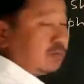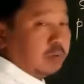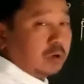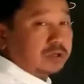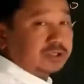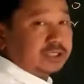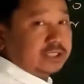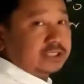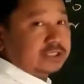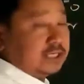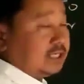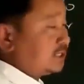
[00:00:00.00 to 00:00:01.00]

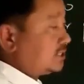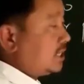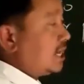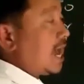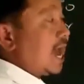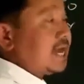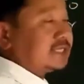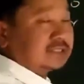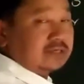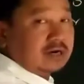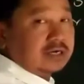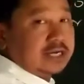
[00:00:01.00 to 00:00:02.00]
photosynthesis has
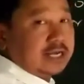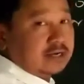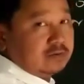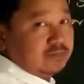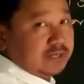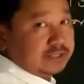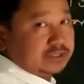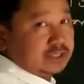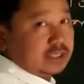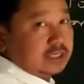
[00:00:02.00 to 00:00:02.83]
not taken place.